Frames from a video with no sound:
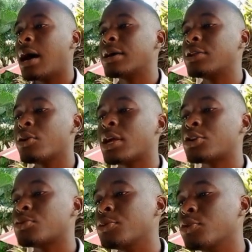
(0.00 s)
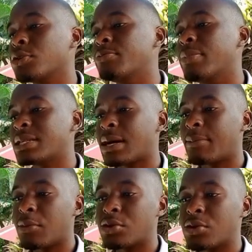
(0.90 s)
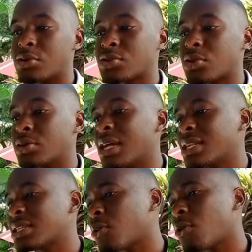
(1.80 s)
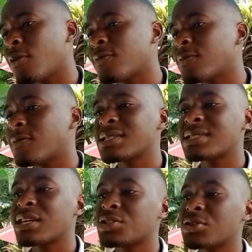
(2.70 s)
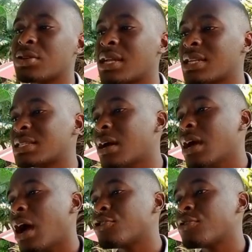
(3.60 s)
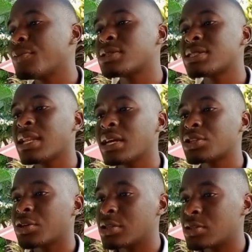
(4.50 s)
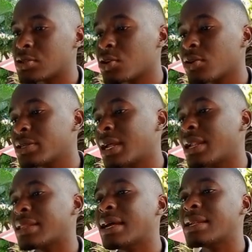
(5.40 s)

in order to build better models. So data conversation, data attribute selection, it is all done at the